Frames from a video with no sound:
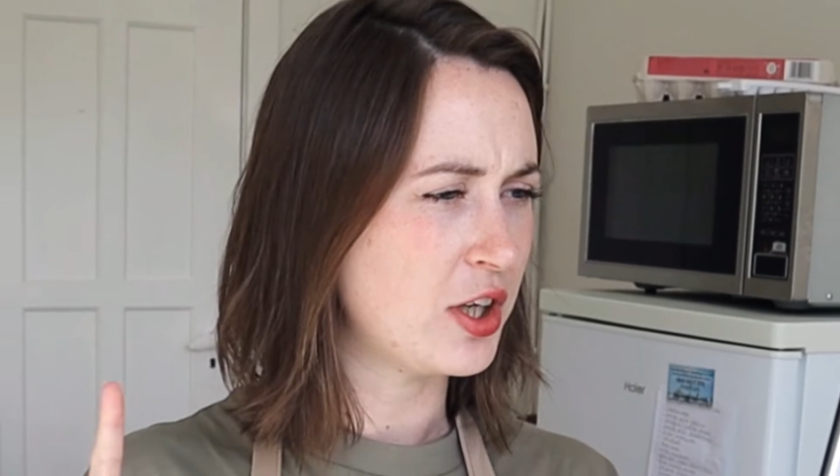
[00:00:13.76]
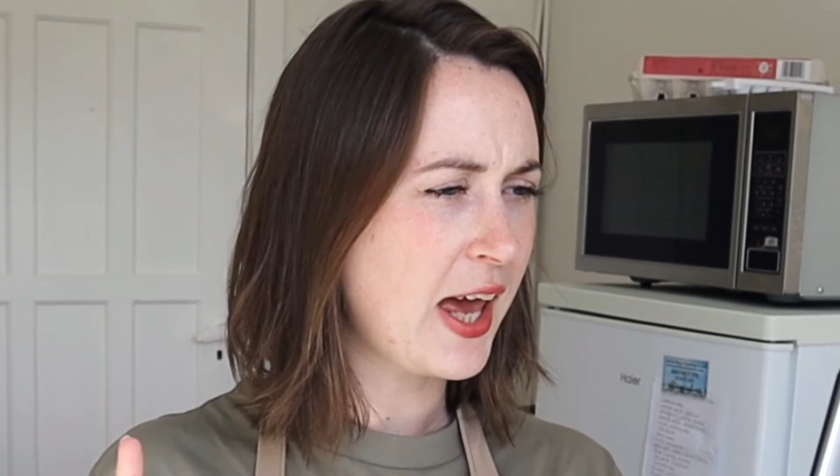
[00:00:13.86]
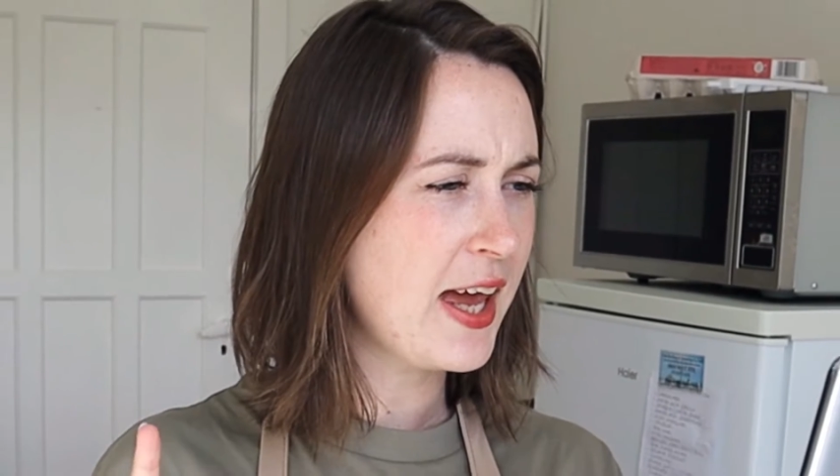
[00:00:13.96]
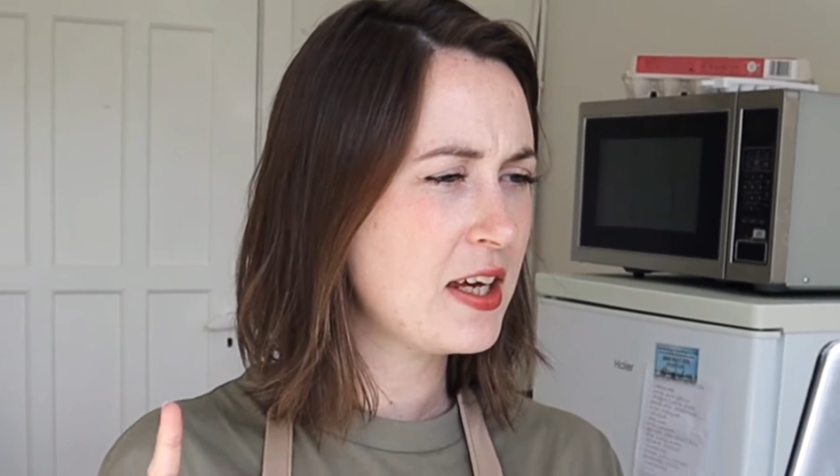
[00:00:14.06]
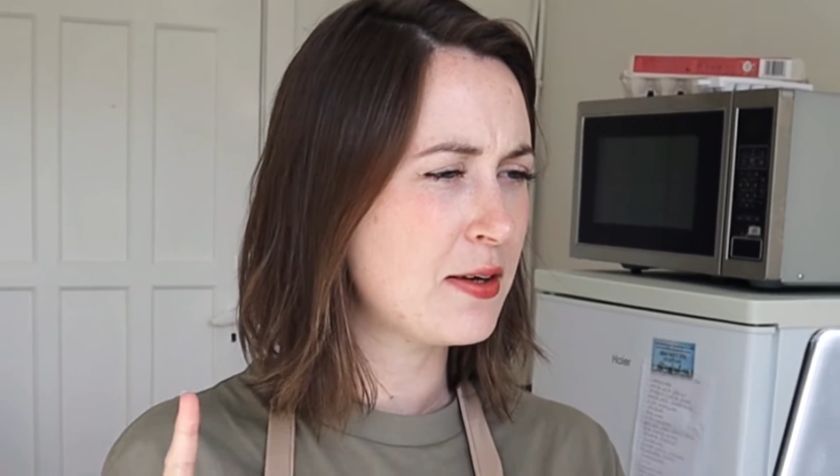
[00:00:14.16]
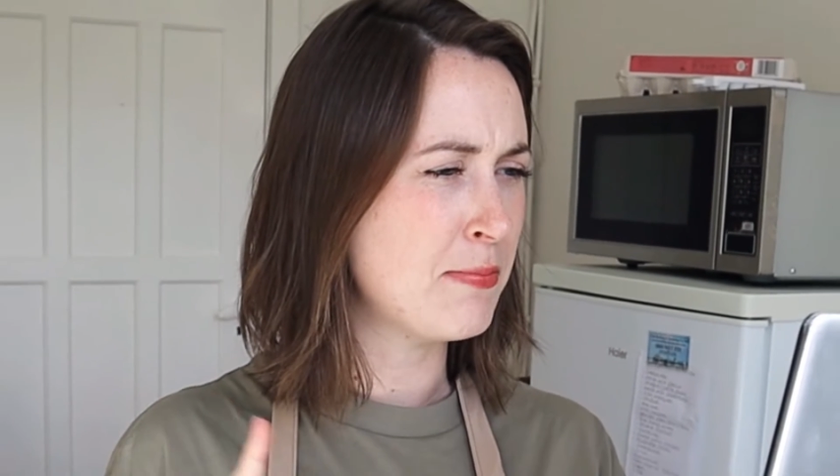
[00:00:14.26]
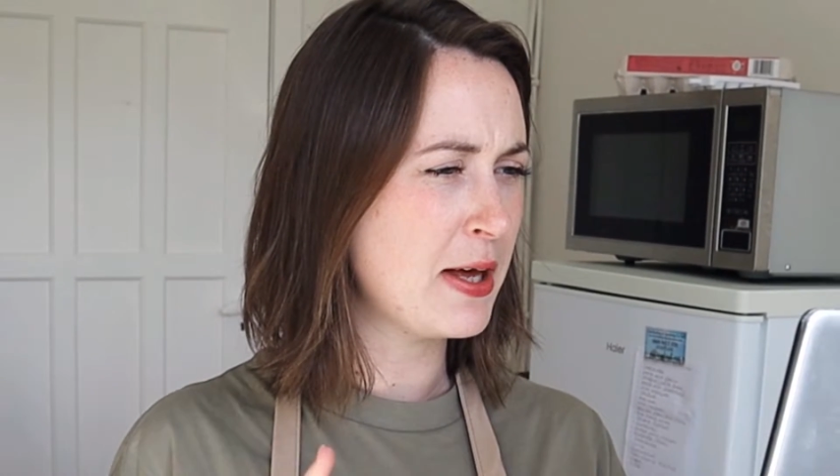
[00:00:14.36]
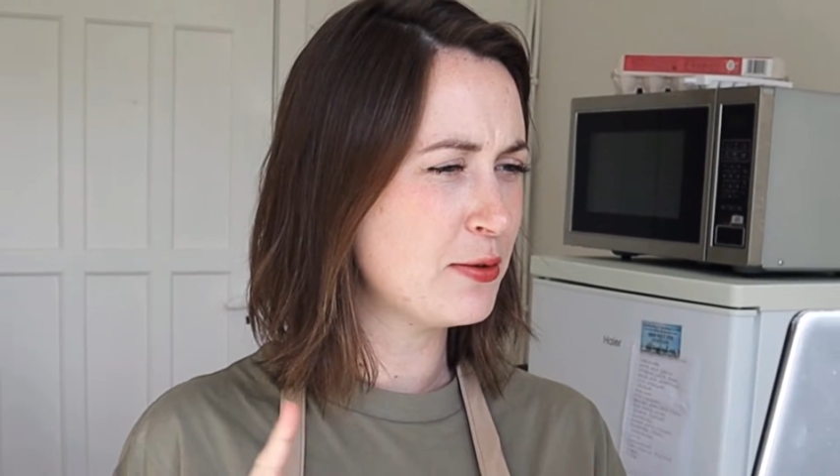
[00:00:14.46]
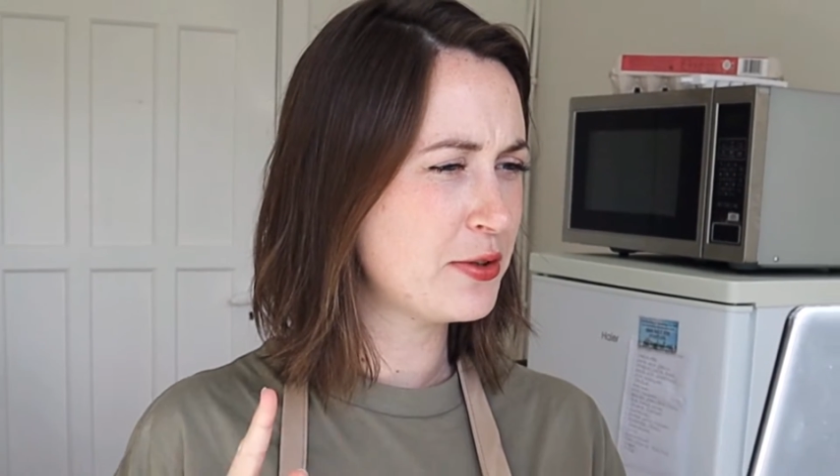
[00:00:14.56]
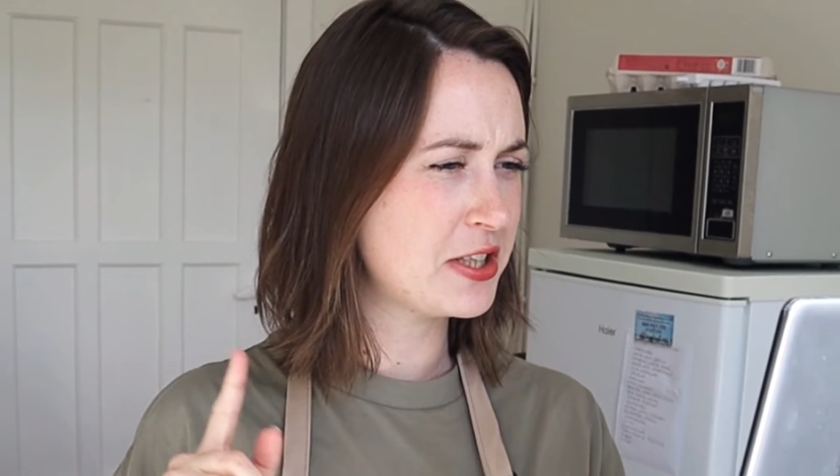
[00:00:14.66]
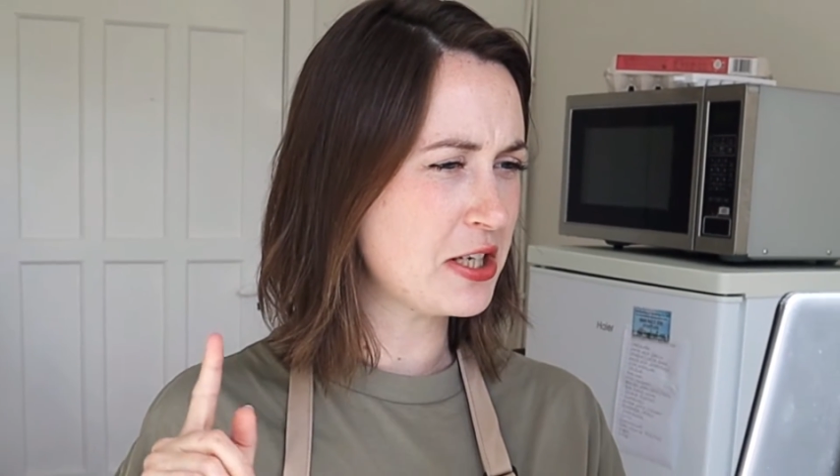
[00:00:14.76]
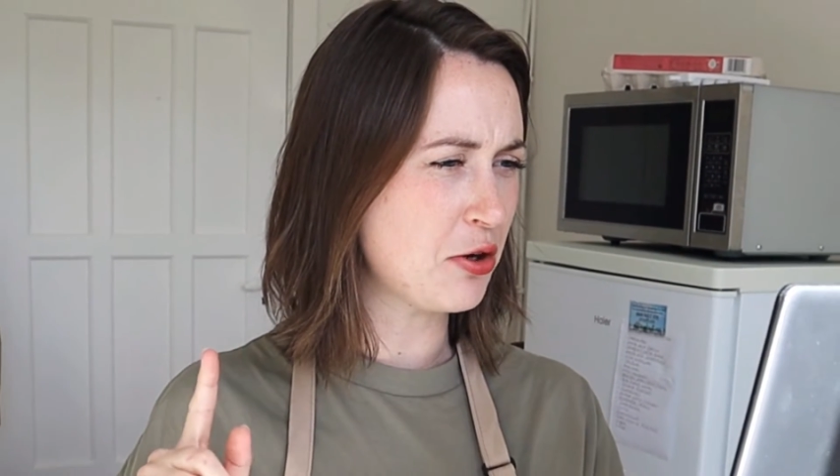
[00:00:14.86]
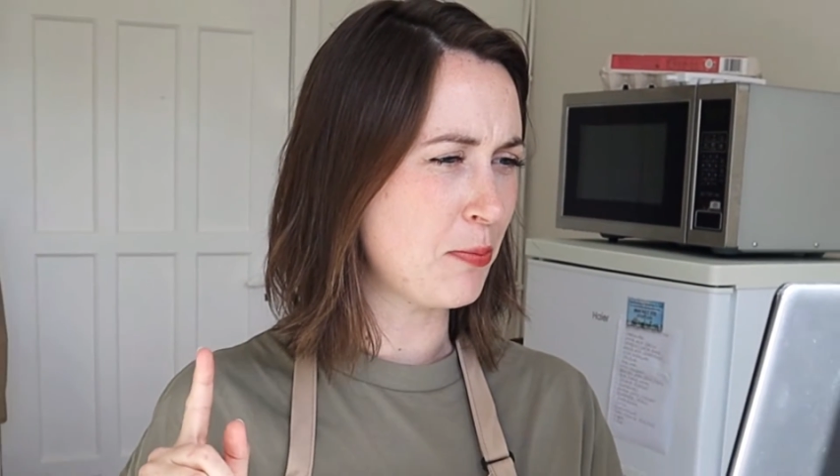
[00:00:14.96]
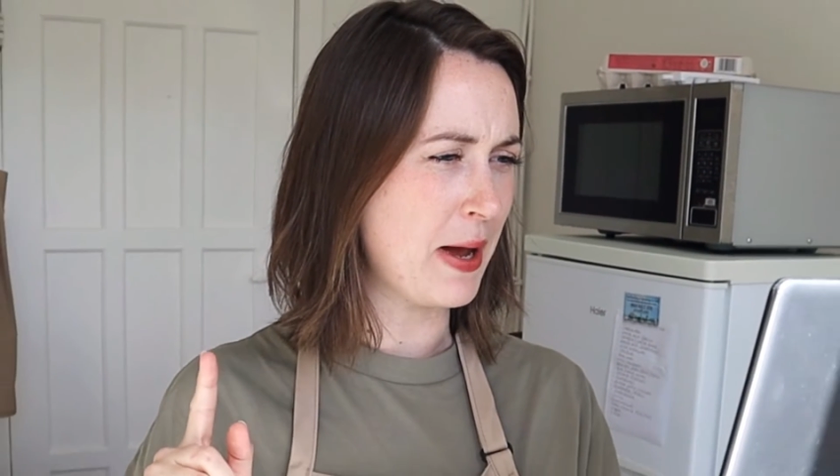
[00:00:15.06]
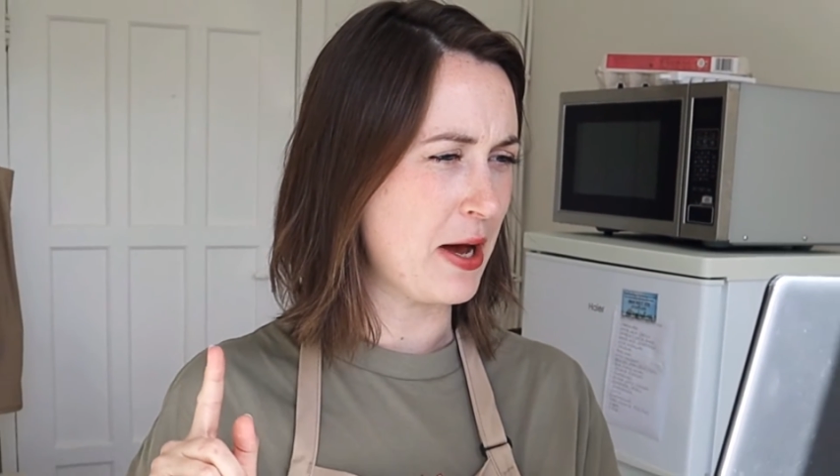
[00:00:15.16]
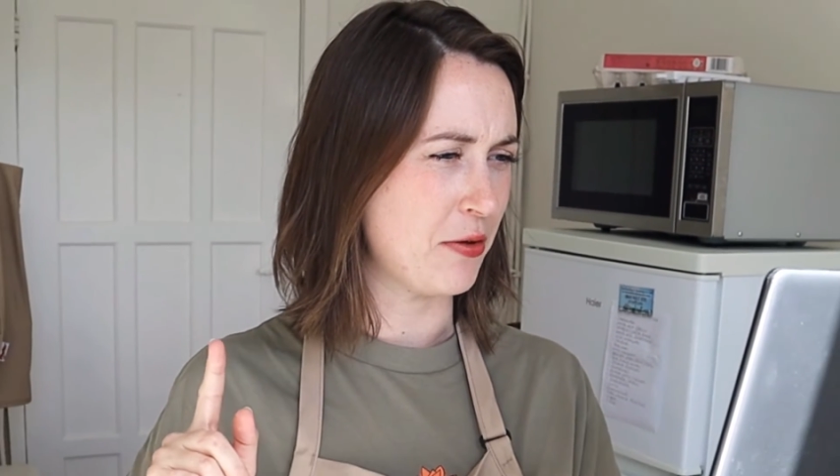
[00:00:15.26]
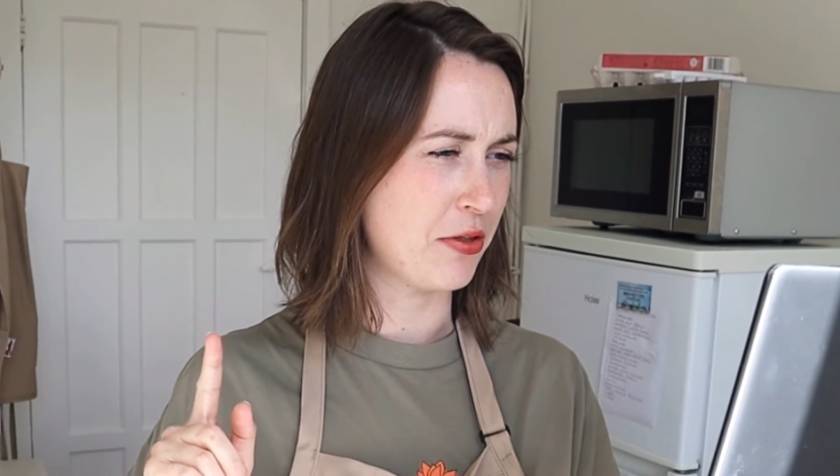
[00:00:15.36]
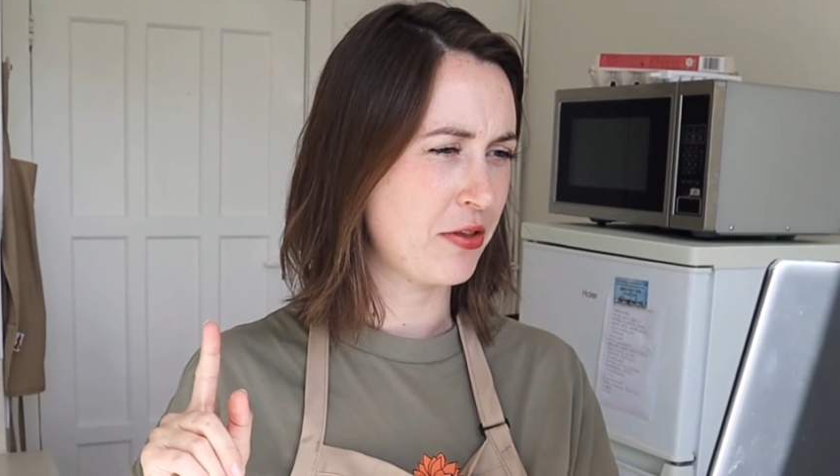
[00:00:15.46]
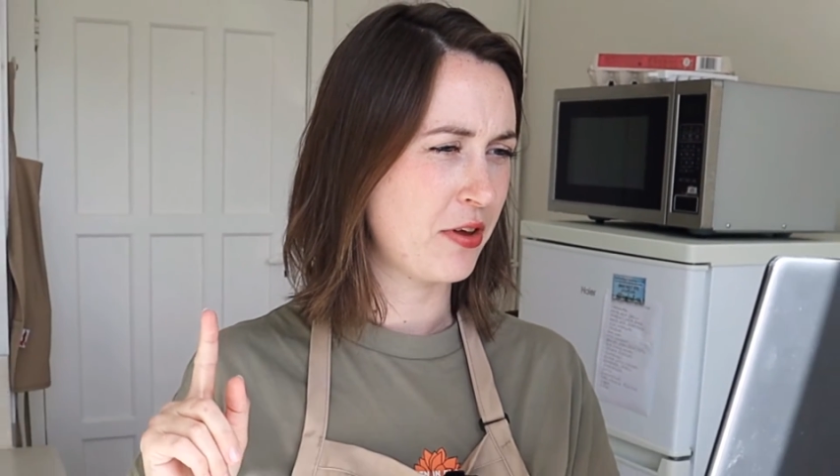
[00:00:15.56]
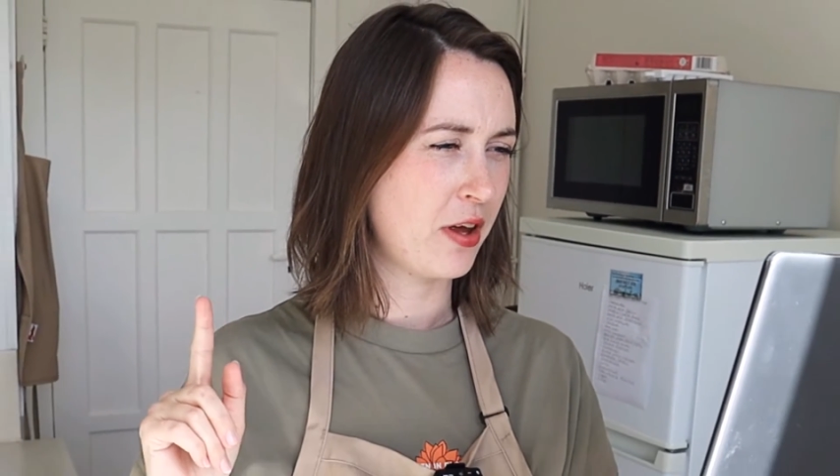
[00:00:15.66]
the cake melts in your
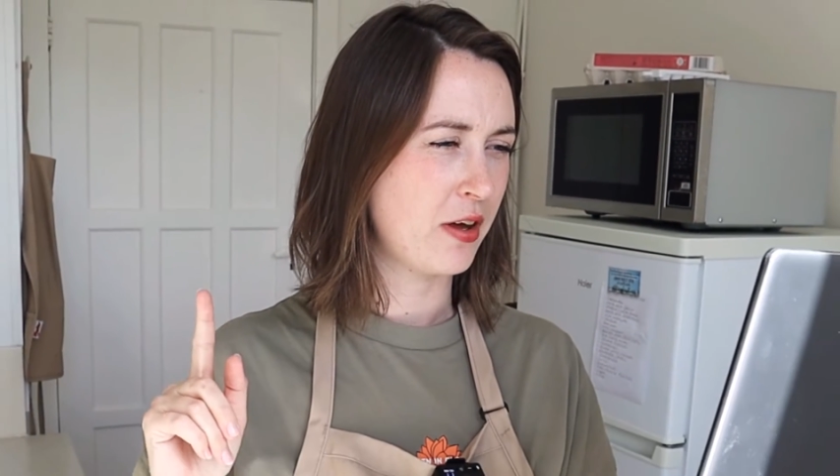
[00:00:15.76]
mouth,